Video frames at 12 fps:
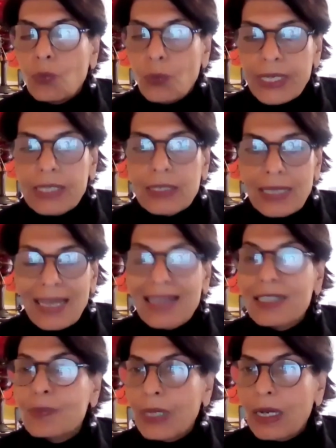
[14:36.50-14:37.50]
wheat
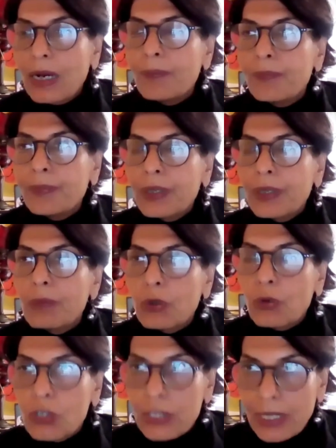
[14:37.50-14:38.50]
has become
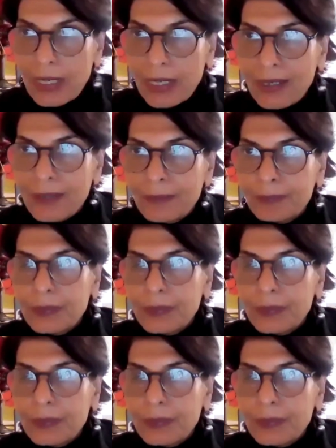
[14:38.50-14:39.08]
immunogenic.